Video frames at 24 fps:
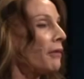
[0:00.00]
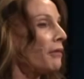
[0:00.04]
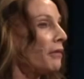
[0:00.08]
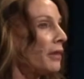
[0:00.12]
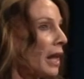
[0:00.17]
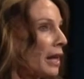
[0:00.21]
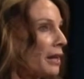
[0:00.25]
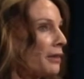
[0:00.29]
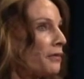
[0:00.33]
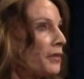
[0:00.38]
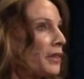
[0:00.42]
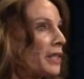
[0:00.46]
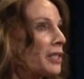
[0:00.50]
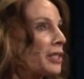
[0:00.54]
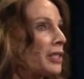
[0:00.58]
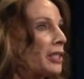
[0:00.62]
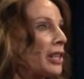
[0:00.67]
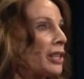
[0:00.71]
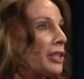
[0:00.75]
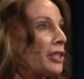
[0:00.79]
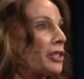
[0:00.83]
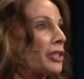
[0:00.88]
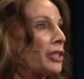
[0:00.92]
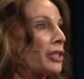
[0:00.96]
of life
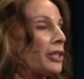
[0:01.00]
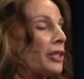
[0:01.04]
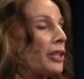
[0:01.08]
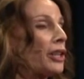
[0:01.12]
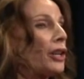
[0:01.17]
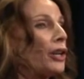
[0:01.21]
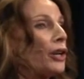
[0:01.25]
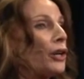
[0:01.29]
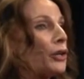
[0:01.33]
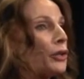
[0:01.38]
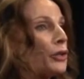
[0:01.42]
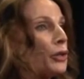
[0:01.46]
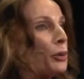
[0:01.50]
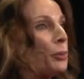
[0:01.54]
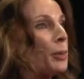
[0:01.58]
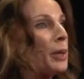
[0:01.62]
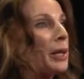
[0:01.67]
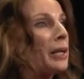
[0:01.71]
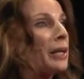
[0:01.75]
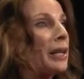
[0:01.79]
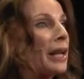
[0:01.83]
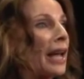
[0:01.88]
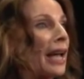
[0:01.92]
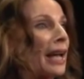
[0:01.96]
extension,
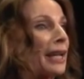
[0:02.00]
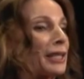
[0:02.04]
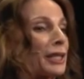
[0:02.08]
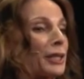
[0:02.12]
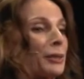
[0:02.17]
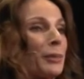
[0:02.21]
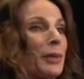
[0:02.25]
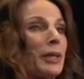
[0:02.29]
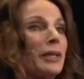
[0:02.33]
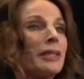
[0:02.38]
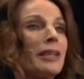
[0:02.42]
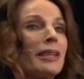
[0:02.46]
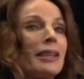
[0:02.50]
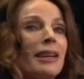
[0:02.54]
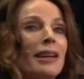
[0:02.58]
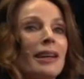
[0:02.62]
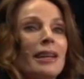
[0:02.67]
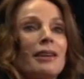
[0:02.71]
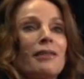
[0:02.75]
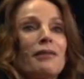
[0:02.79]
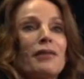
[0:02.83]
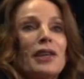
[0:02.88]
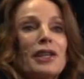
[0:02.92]
human enhancement, and